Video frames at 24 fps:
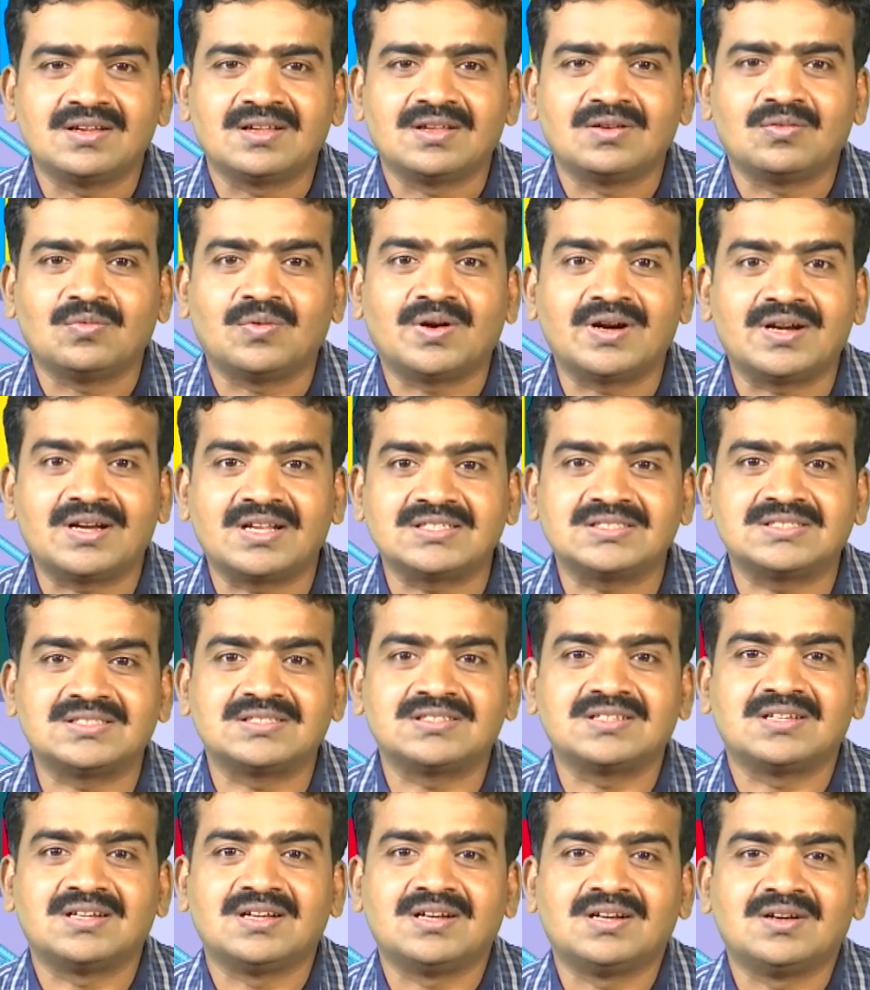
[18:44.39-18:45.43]
What does
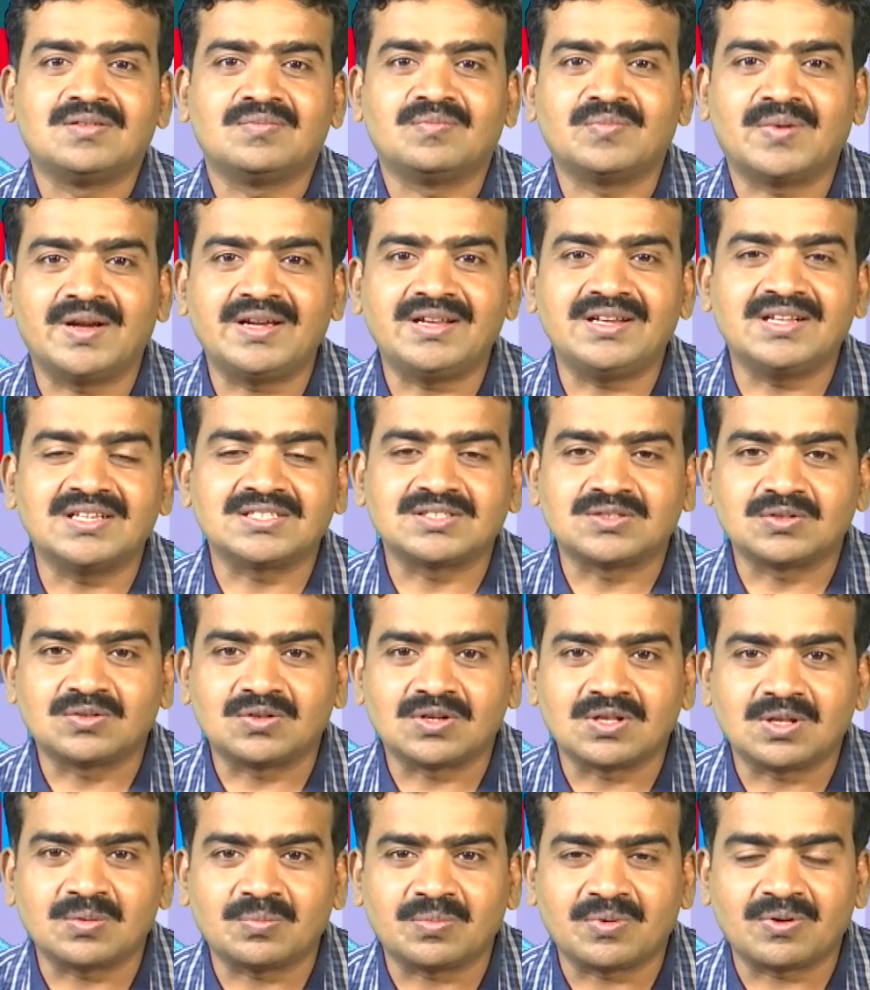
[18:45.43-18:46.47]
minus 2 to
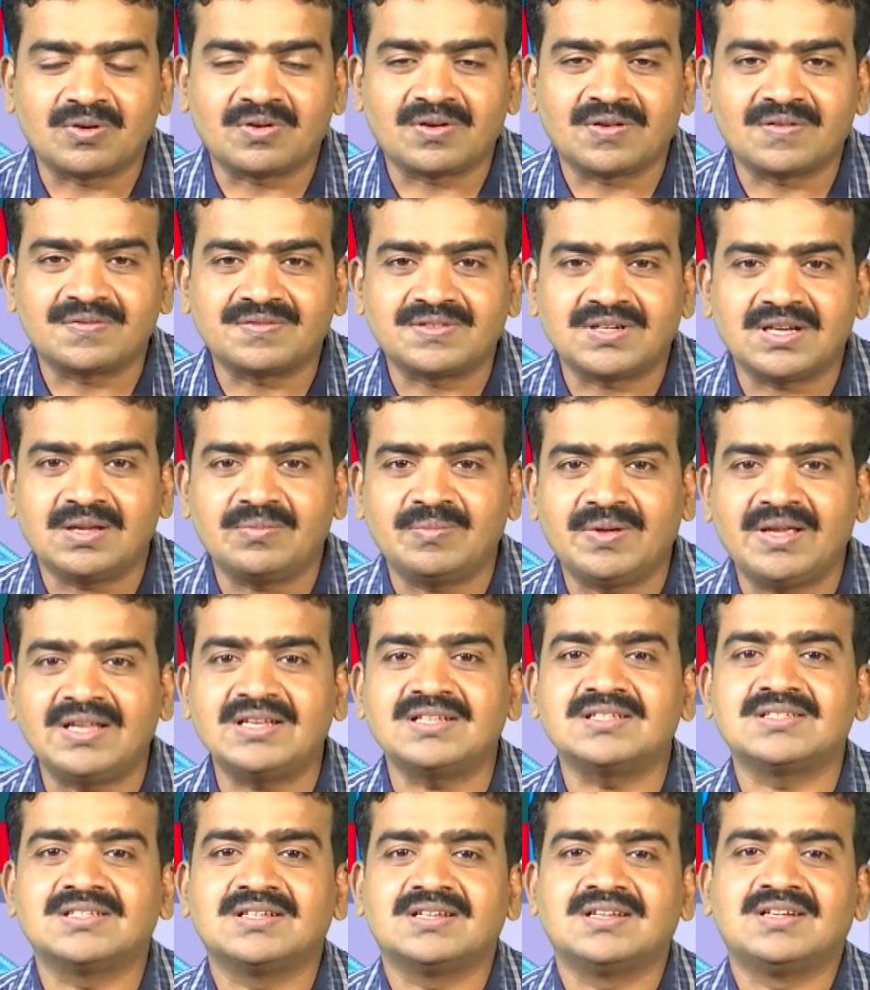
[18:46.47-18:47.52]
the power of 3 means?
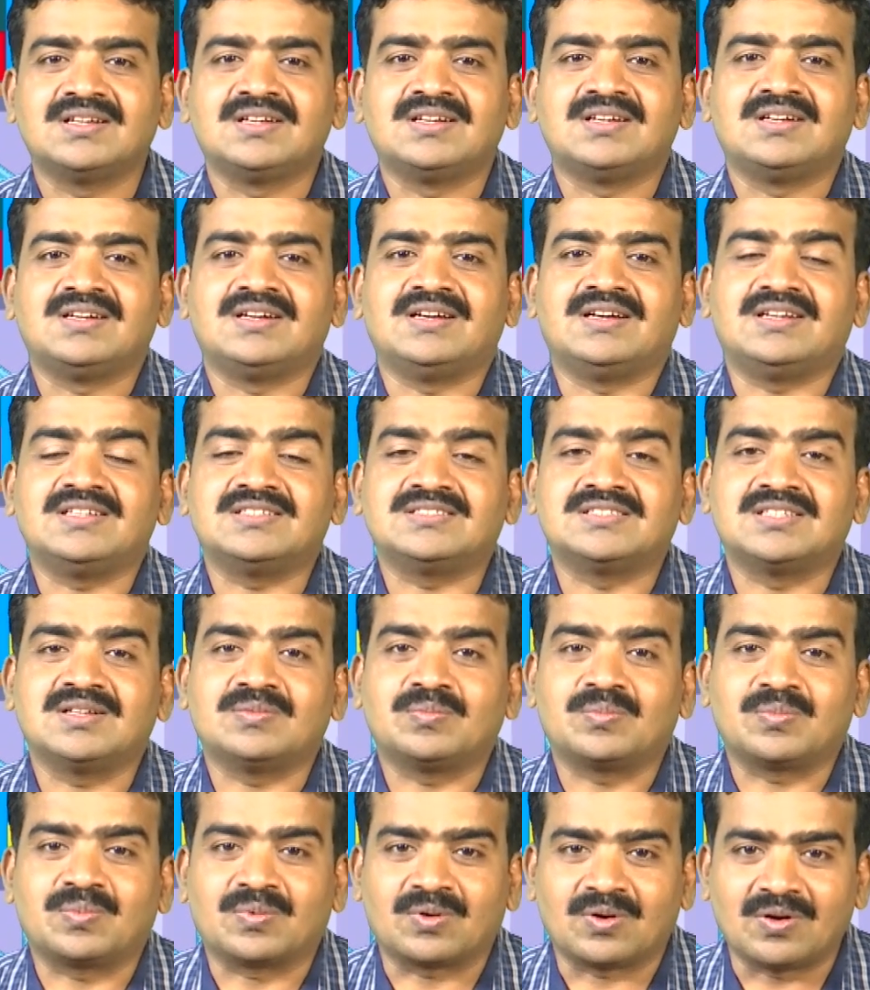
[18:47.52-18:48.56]
It is the
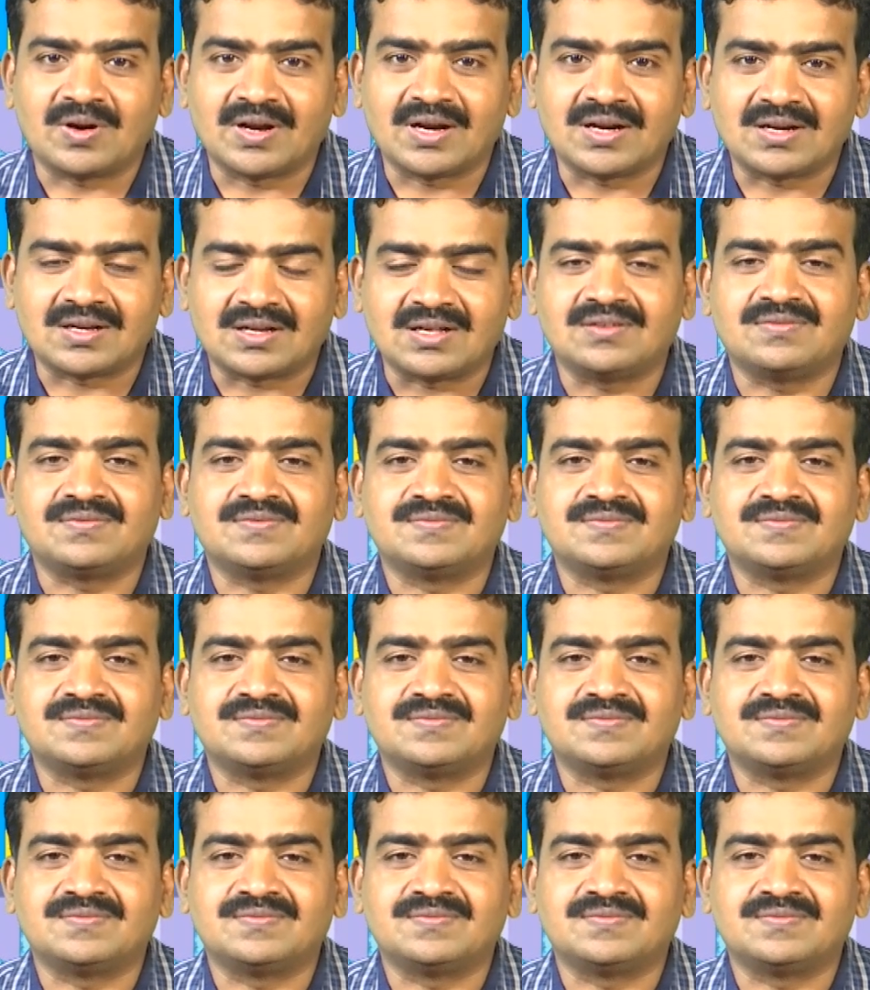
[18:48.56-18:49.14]
product of